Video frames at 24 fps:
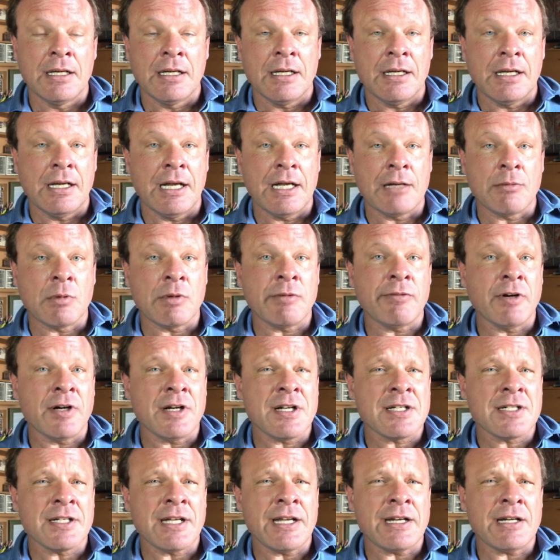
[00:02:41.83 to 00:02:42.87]
And we're very
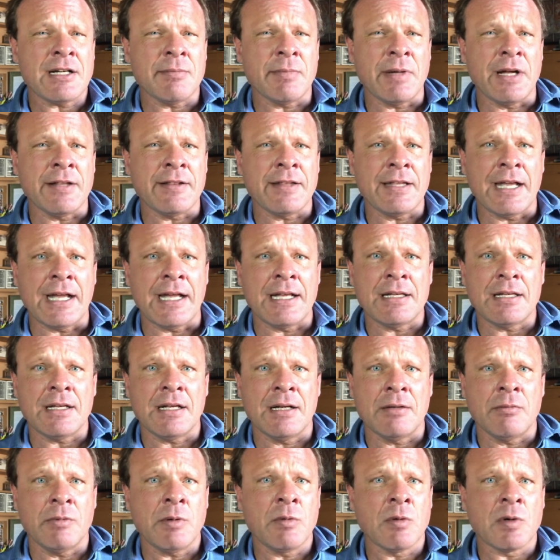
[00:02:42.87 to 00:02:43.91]
excited about
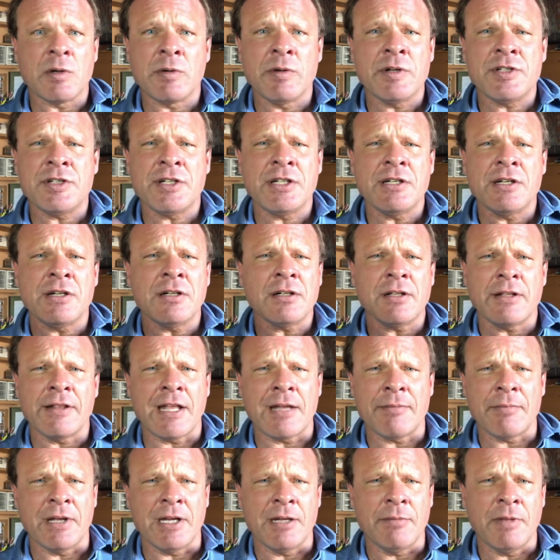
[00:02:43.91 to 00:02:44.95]
that. We weren't reaching nearly
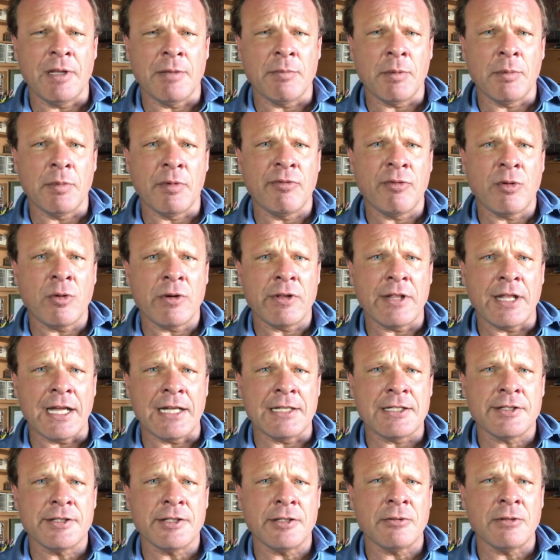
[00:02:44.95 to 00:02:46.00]
that many people before
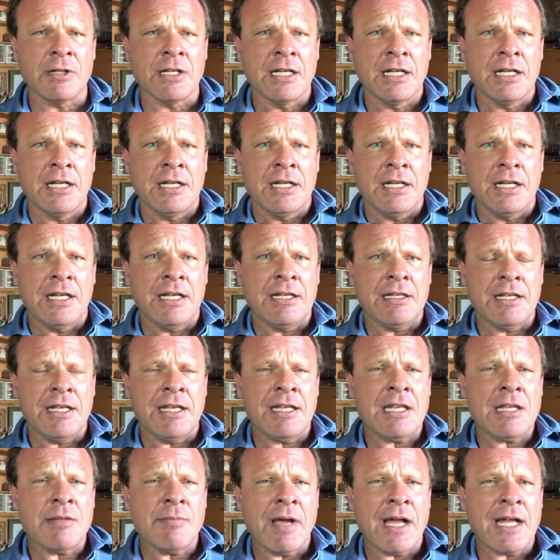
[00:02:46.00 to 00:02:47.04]
that. So in
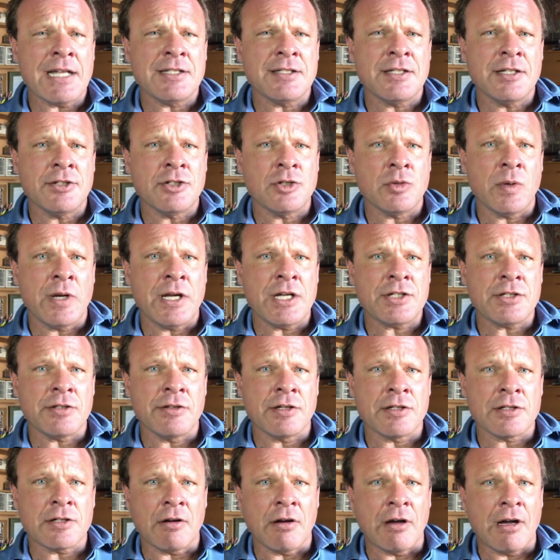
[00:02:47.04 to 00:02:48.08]
any bad situation,
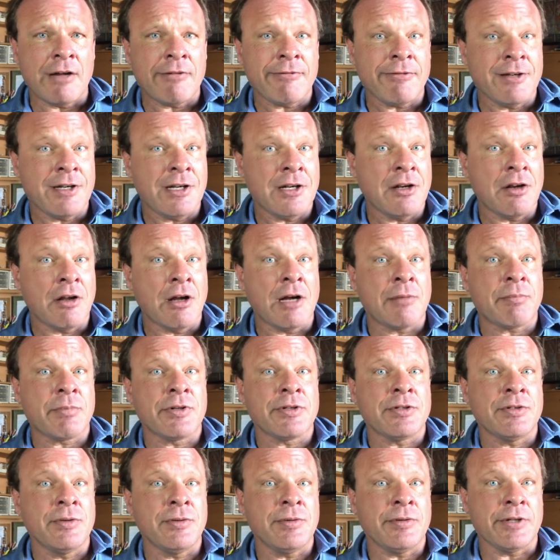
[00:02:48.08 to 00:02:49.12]
there's often an
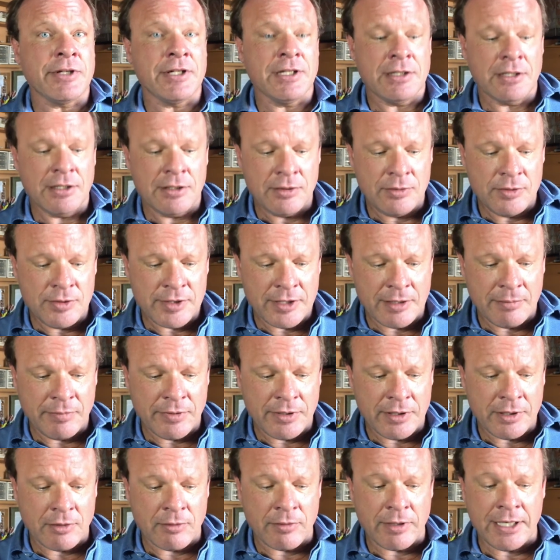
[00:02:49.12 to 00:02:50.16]
opportunity to do
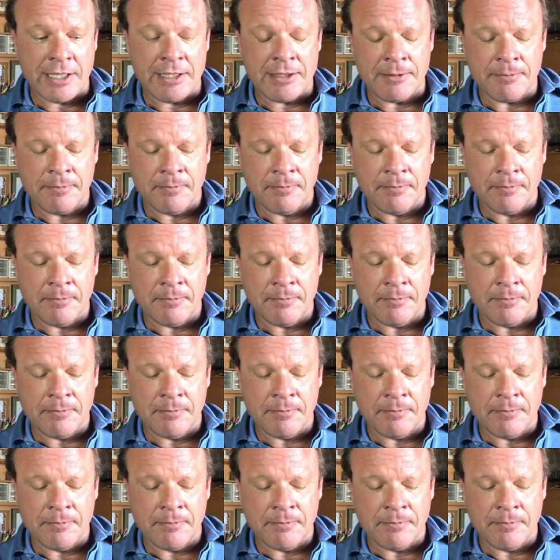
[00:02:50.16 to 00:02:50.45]
something great.